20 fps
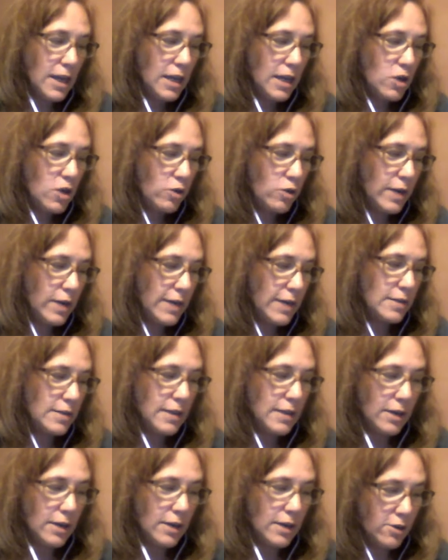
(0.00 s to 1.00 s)

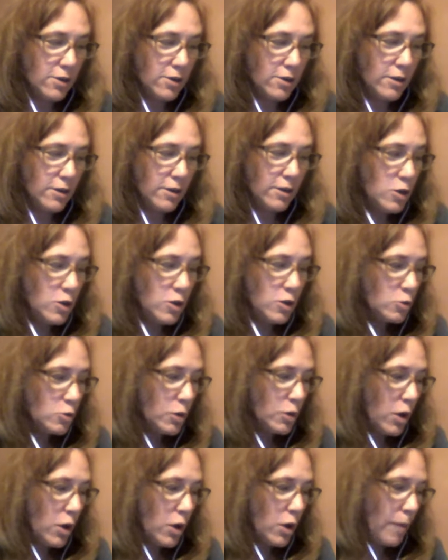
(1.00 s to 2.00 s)
Increase
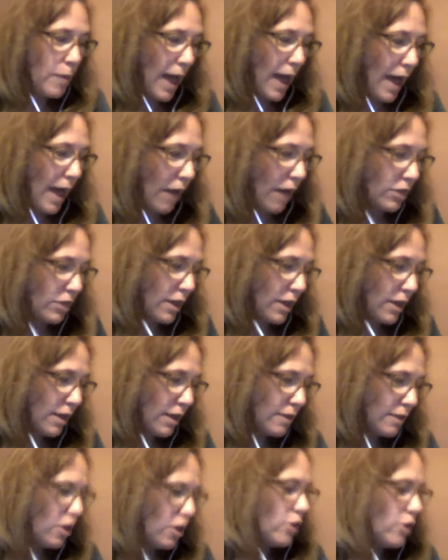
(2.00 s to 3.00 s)
Neutropathic
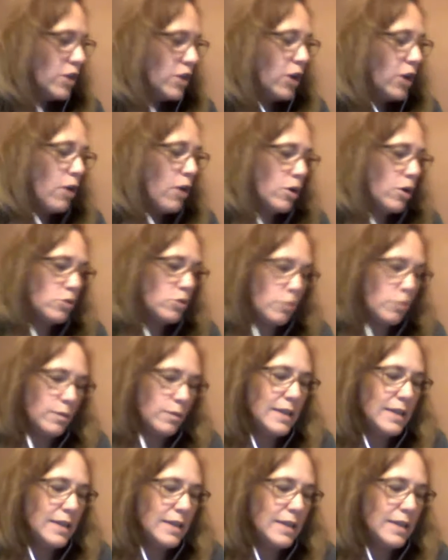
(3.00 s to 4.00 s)
or
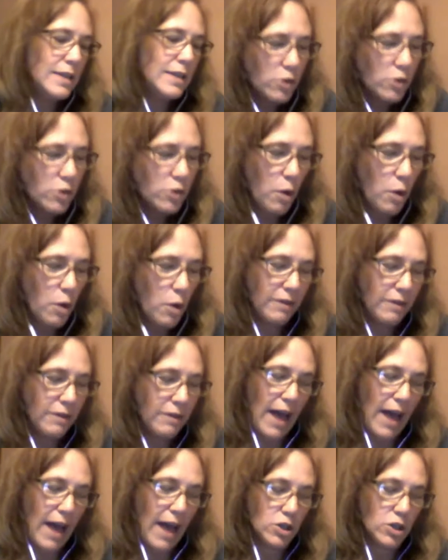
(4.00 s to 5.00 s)
Neurotropic
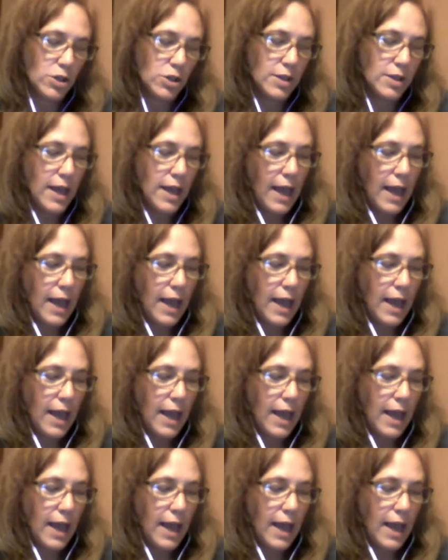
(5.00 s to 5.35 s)
Factors